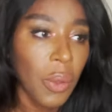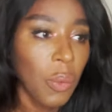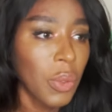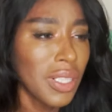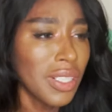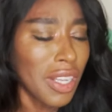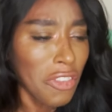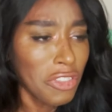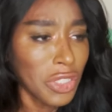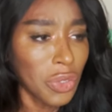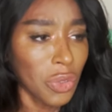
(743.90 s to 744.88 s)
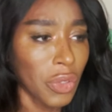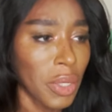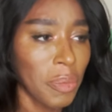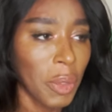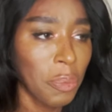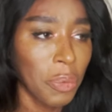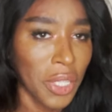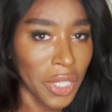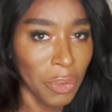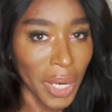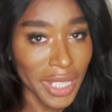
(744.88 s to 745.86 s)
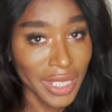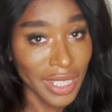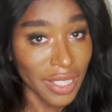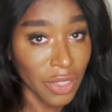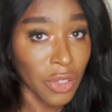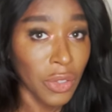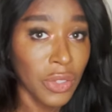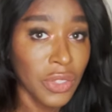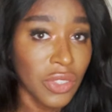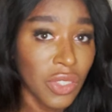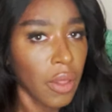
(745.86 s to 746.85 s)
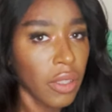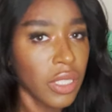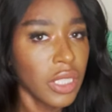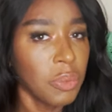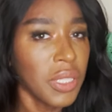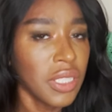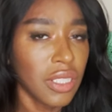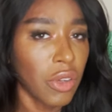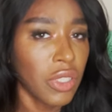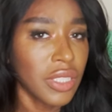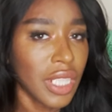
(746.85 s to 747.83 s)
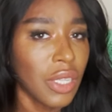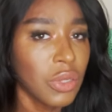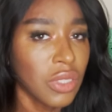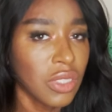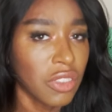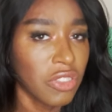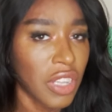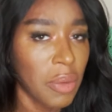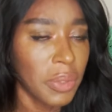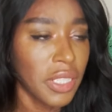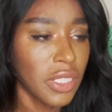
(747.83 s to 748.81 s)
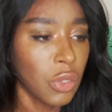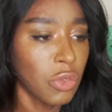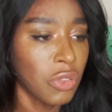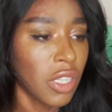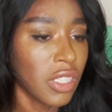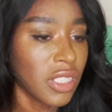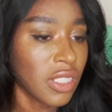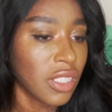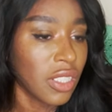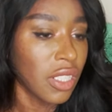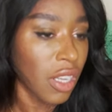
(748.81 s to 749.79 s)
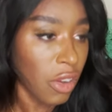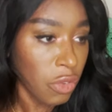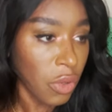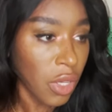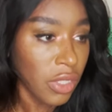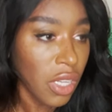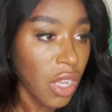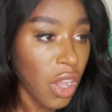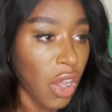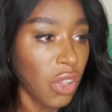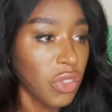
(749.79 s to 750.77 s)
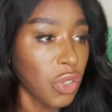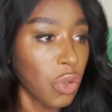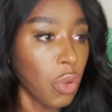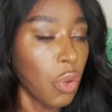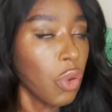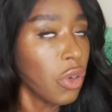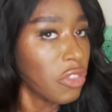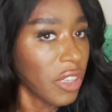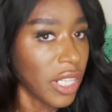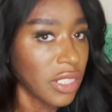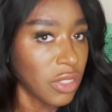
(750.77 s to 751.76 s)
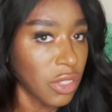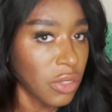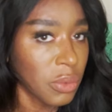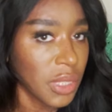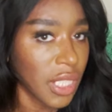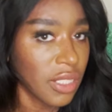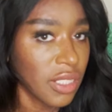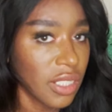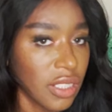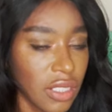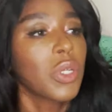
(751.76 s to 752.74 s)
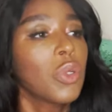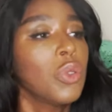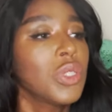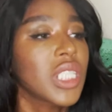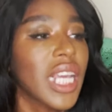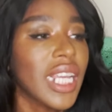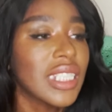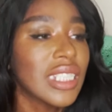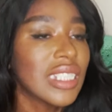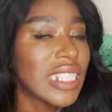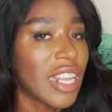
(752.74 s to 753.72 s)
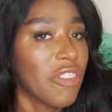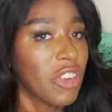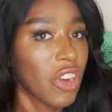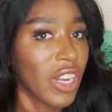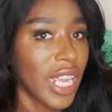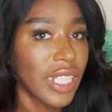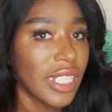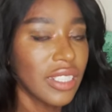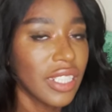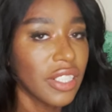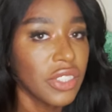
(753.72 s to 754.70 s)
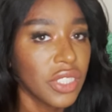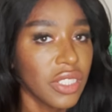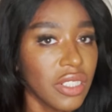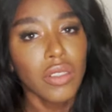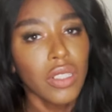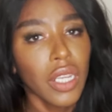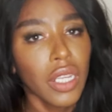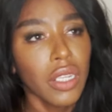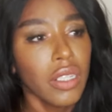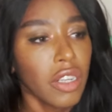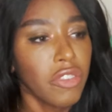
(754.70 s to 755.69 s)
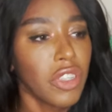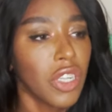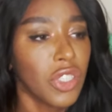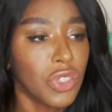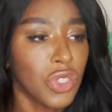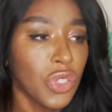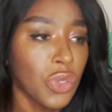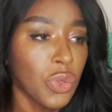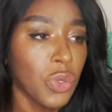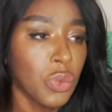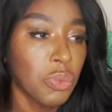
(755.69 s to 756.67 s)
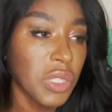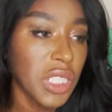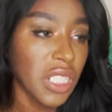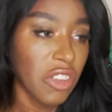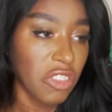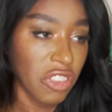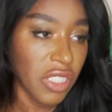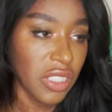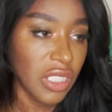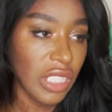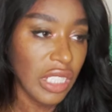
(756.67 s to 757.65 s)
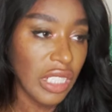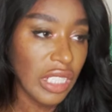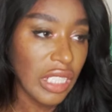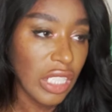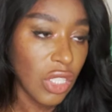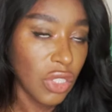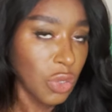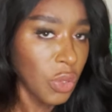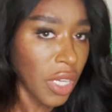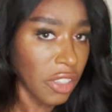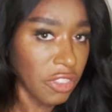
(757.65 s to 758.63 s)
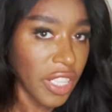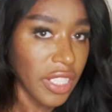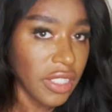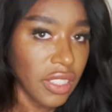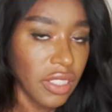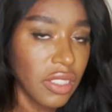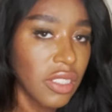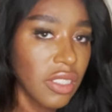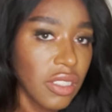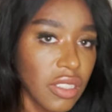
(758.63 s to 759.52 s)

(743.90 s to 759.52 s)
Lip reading: We love a story about pretty white dead girls. This means there are thousands of families who've lost a loved one under horrifying circumstances, whose cases never got any attention. They never got to use media frenzy to their advantage.